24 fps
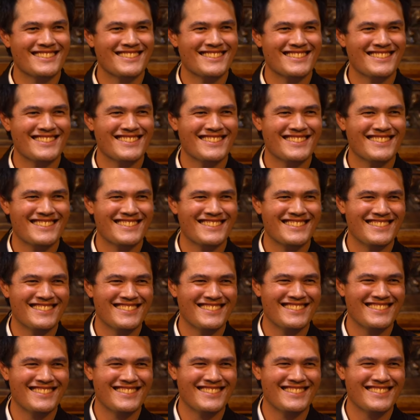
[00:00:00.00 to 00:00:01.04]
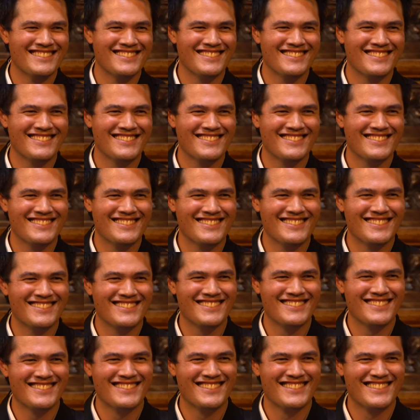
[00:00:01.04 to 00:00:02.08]

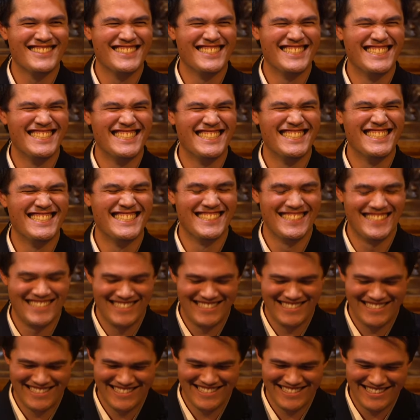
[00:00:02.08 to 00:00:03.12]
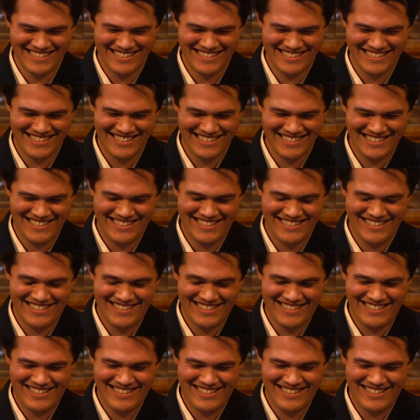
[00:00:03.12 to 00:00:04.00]
Nothing is said.